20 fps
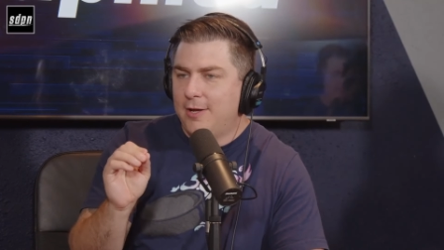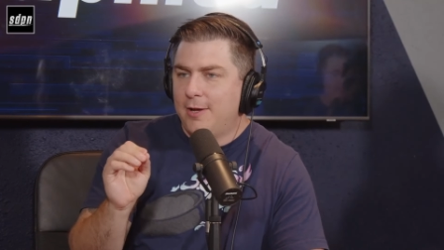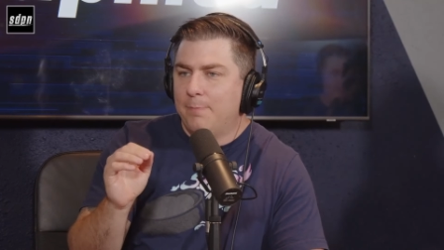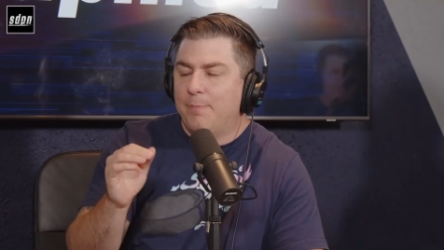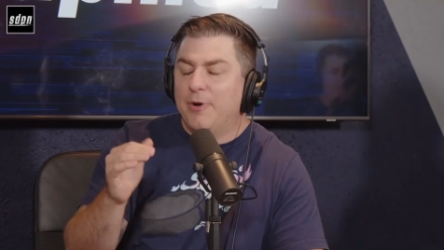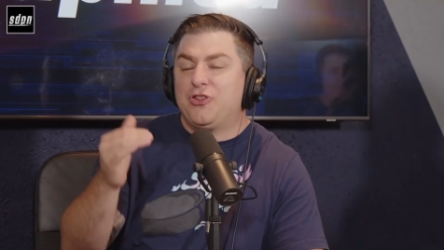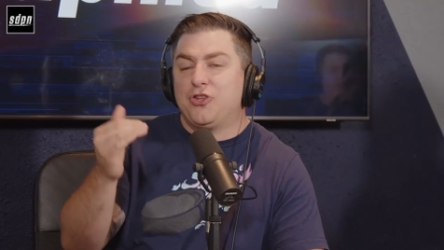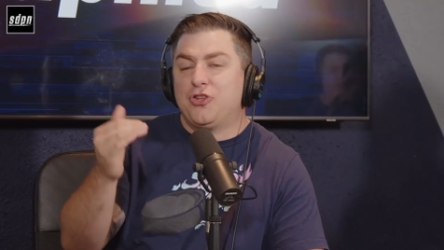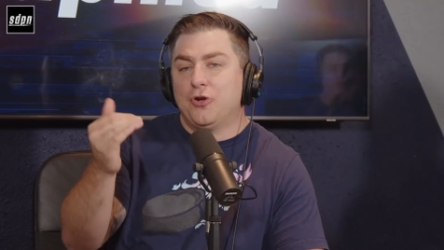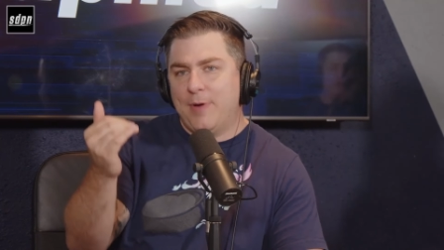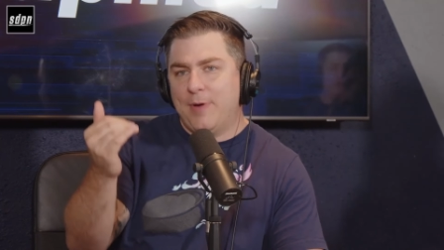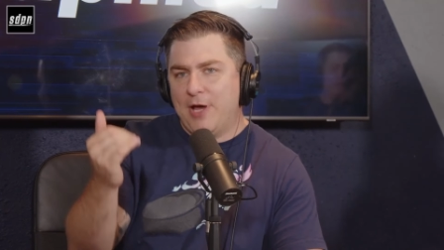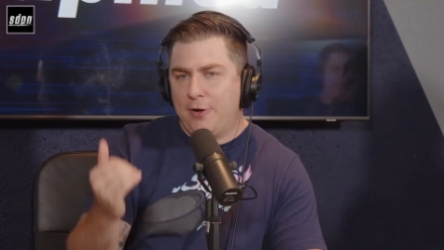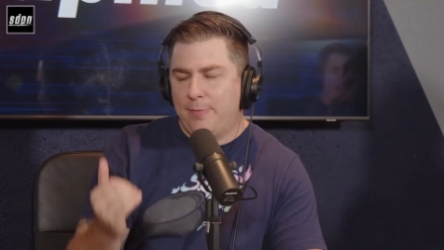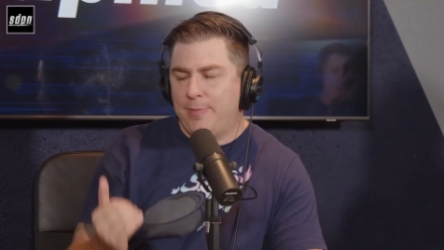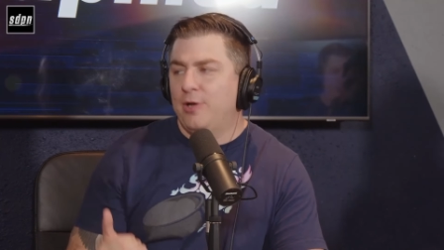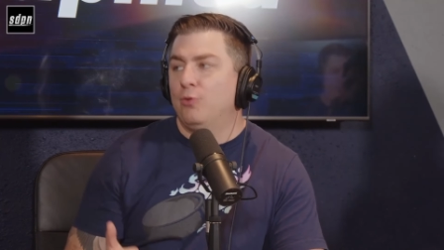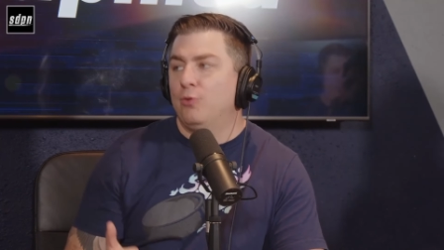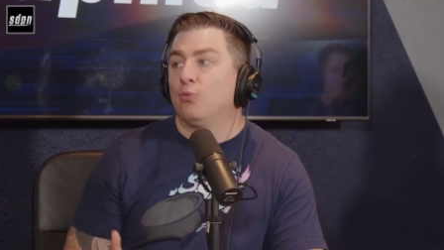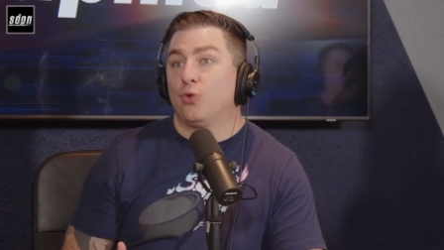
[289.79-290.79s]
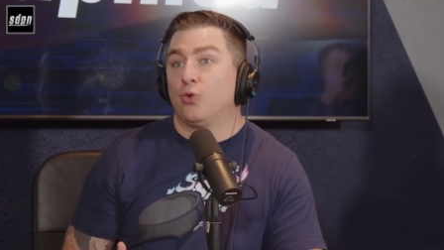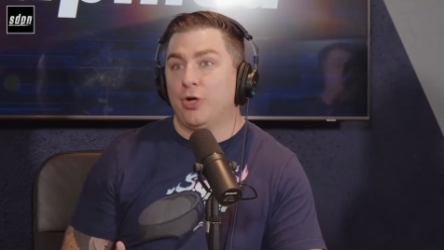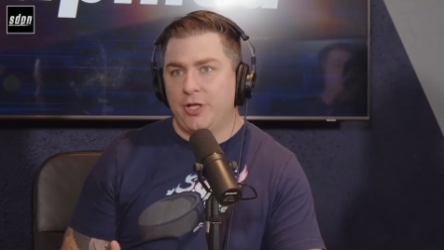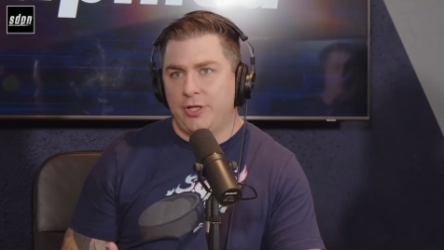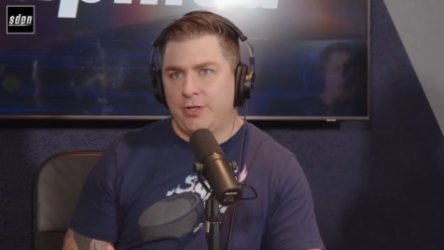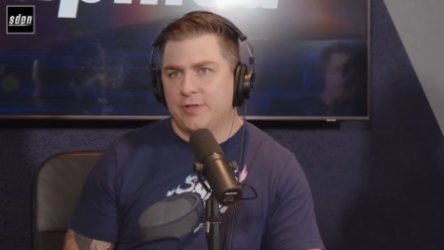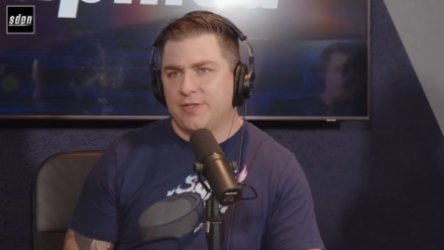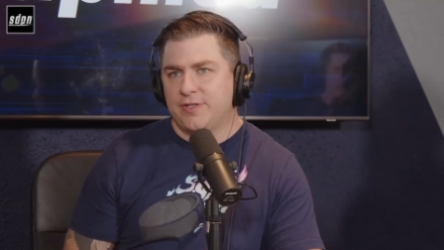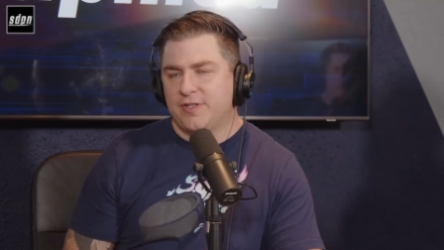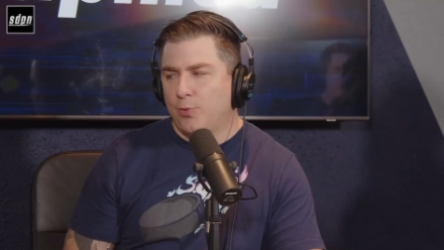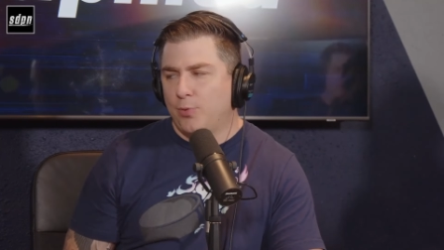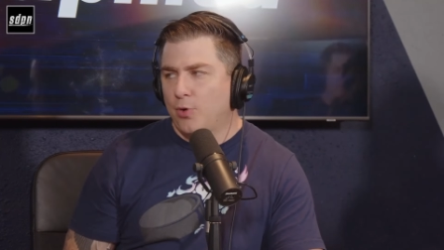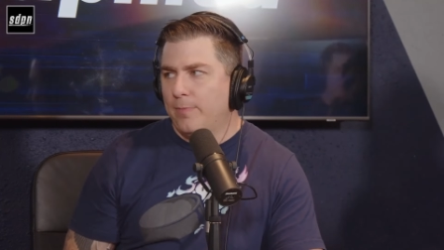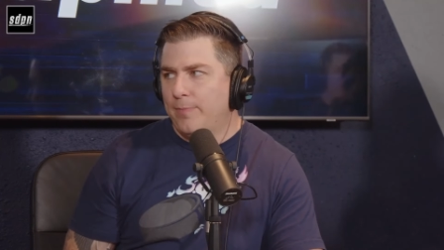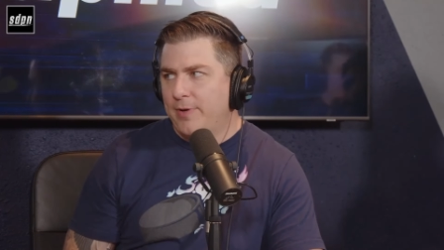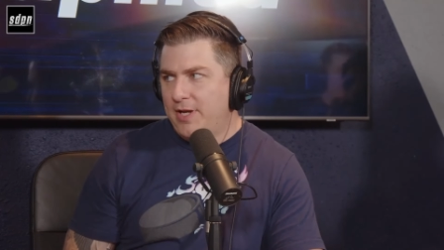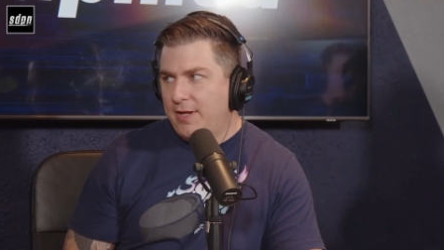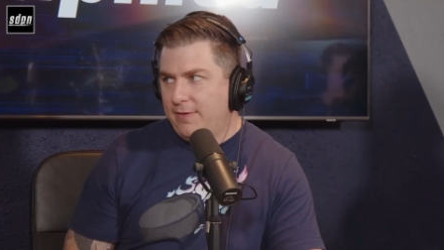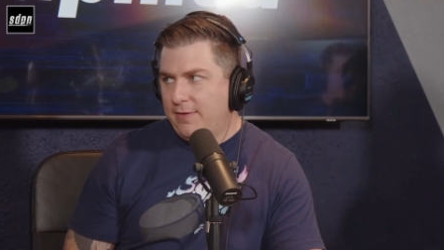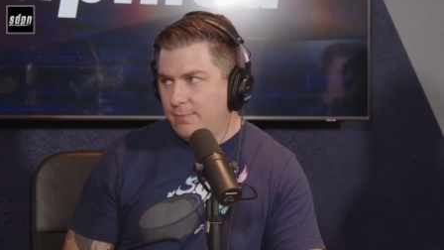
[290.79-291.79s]
but there better be really good support
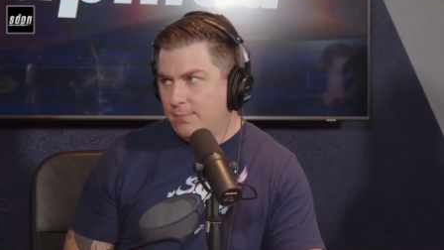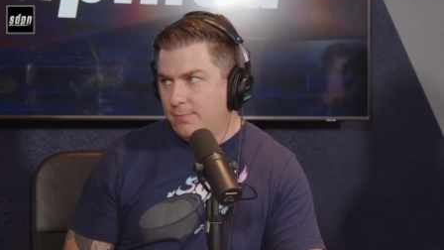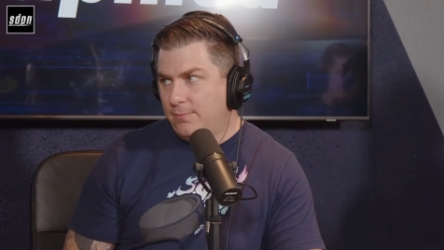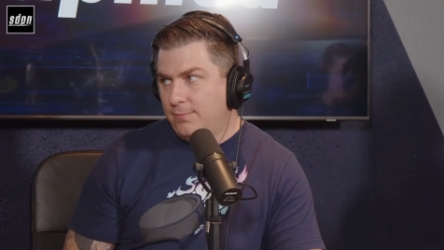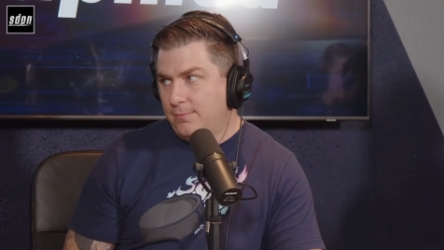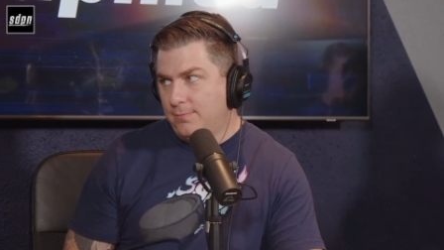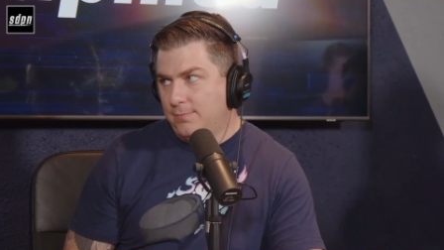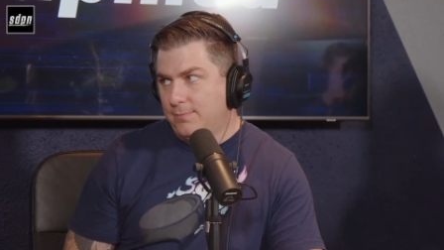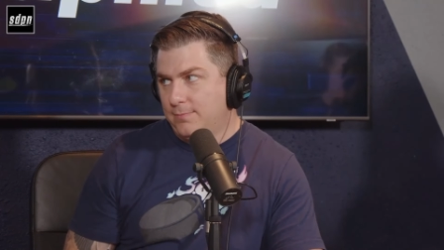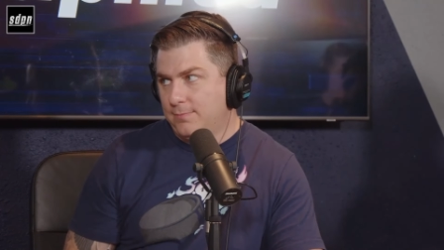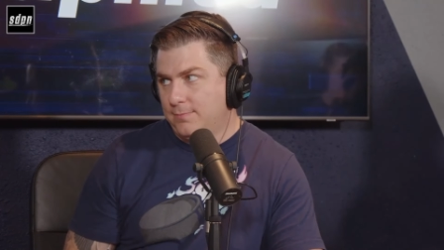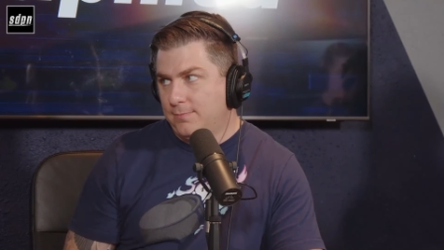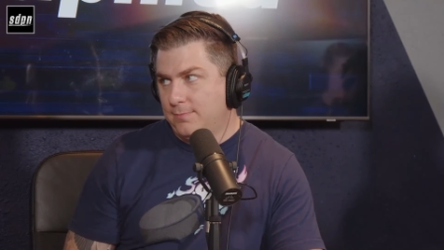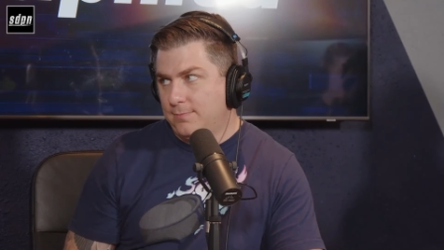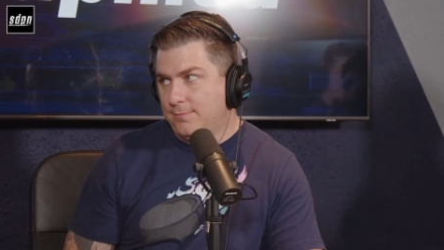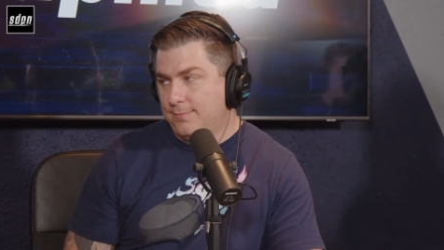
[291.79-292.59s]
beneath him. Yes, so